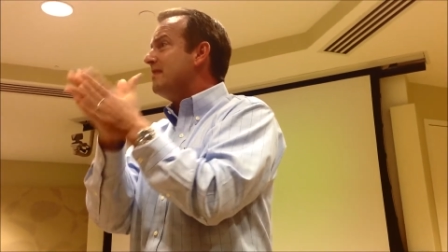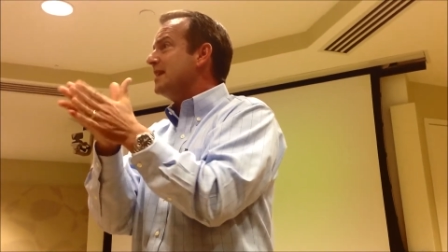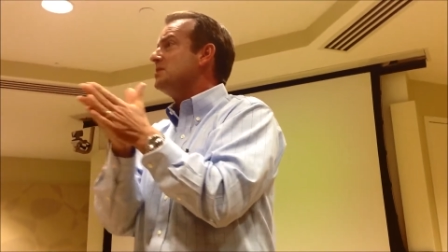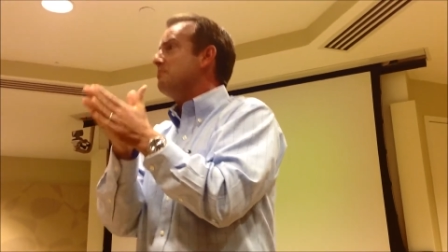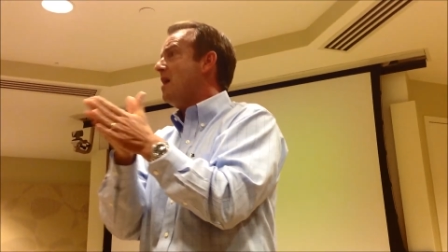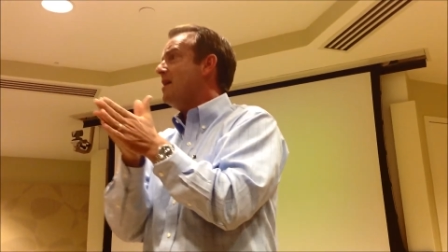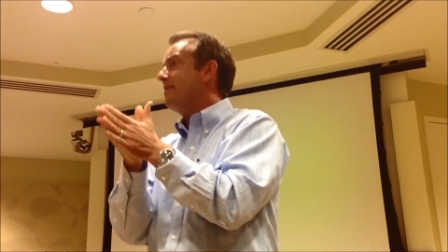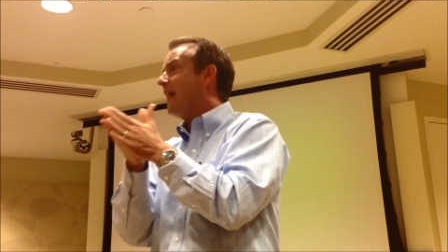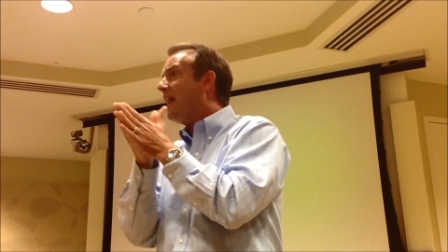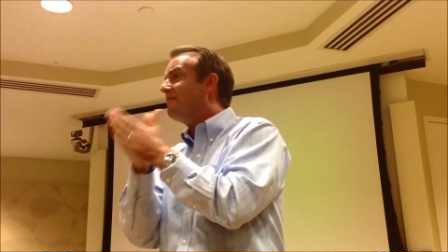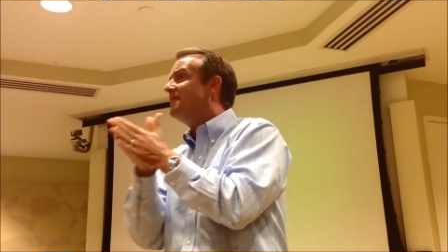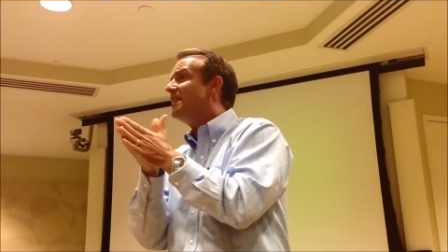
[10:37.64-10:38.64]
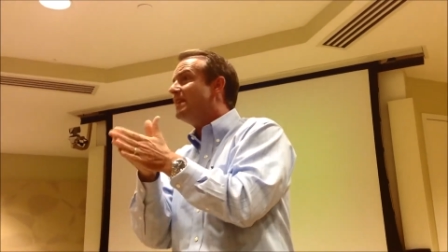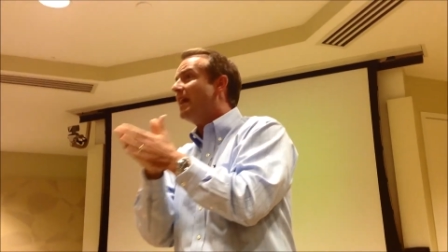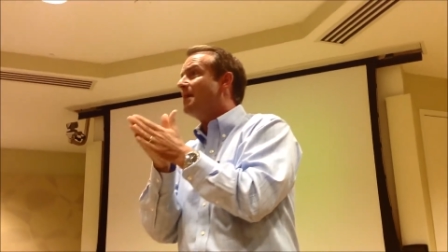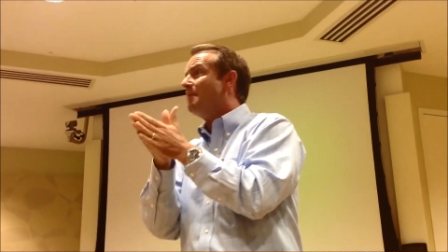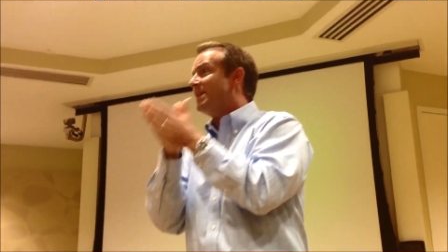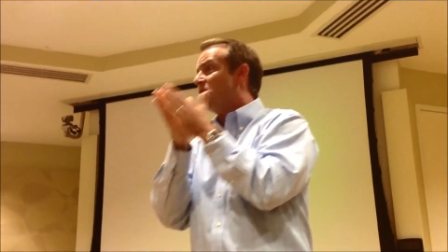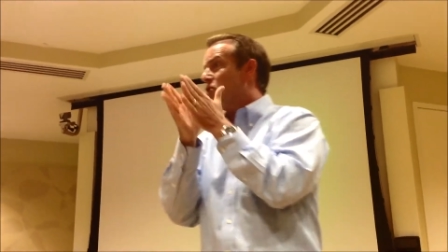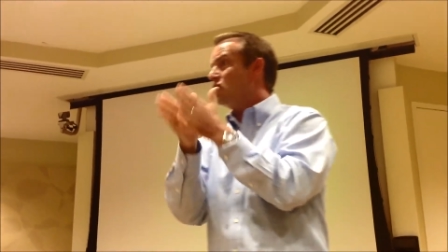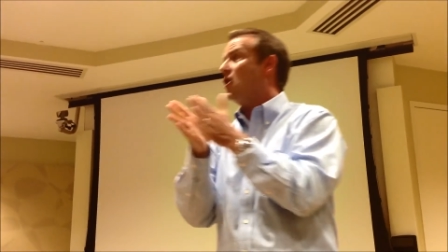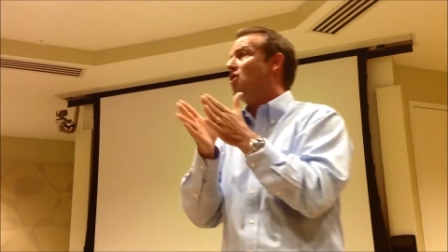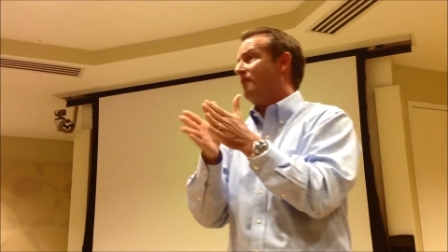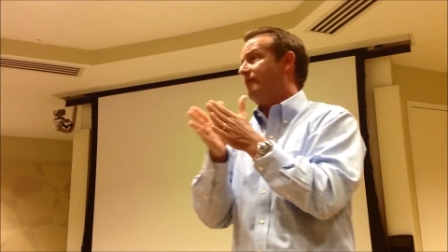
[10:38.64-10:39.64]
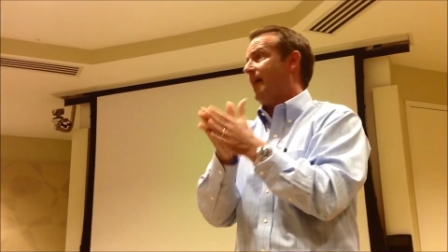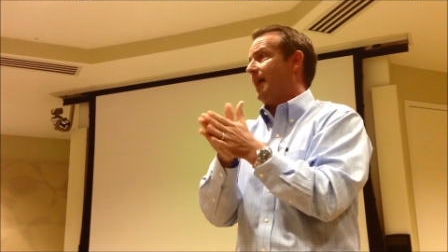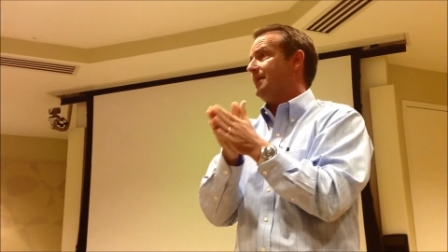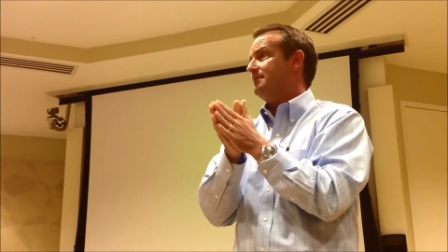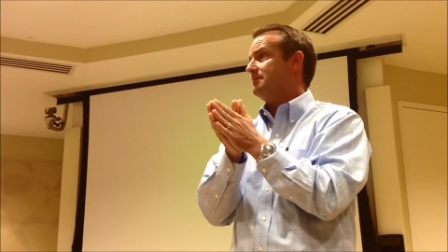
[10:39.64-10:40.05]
this month, I feel like I'm in a dogfight.